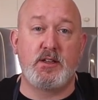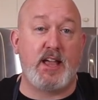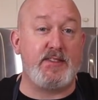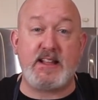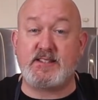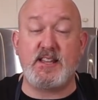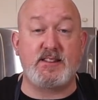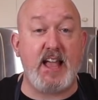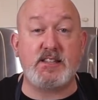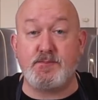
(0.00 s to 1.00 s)
And that's
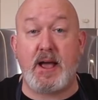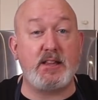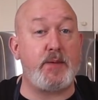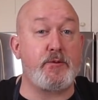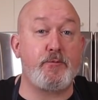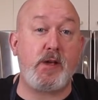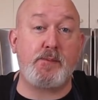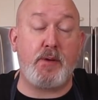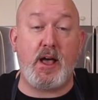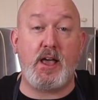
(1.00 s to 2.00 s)
it. That's my lemon
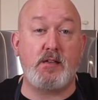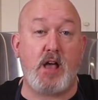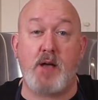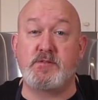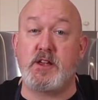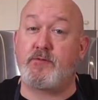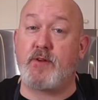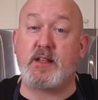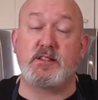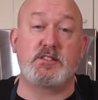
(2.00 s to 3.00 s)
meringue pie. I'm Chef
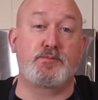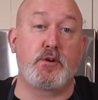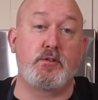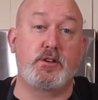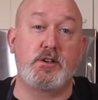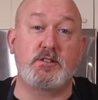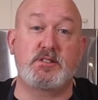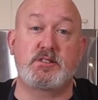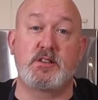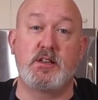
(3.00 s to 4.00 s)
Frank. This is Proto
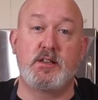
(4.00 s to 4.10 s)
Cooks.